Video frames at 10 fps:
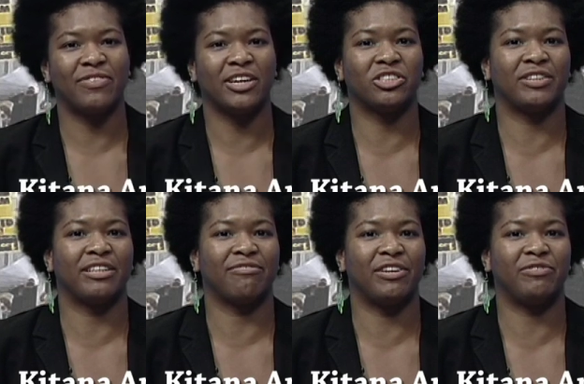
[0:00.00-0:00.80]
hundred
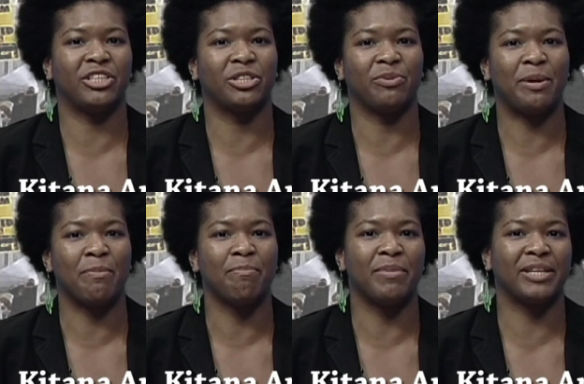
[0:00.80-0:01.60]
fifty-three
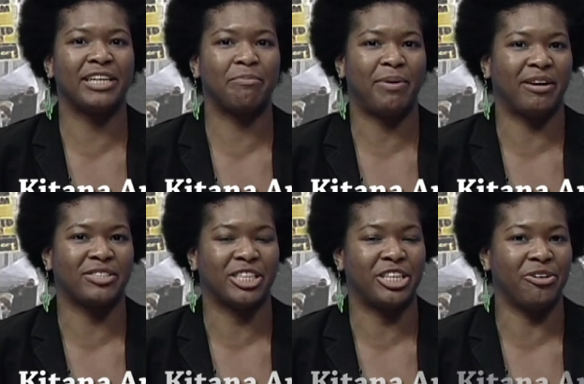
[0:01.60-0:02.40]
million
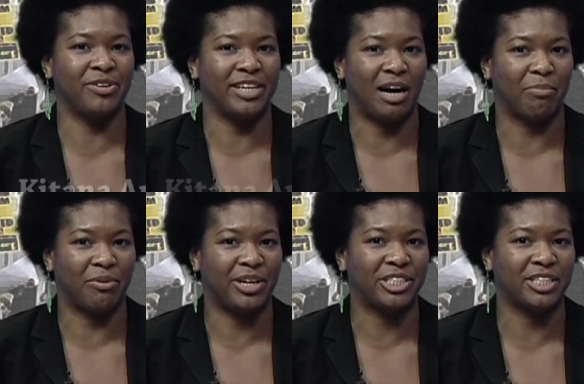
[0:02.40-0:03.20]
pound security
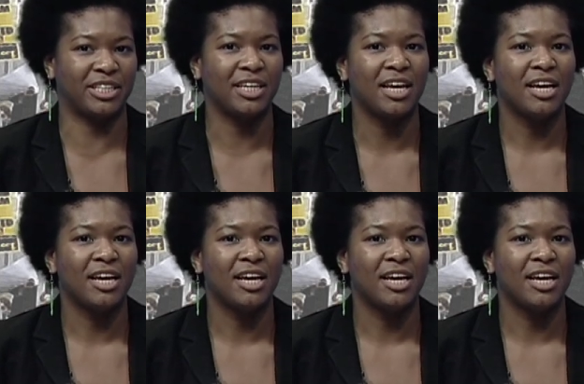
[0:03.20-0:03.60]
operation,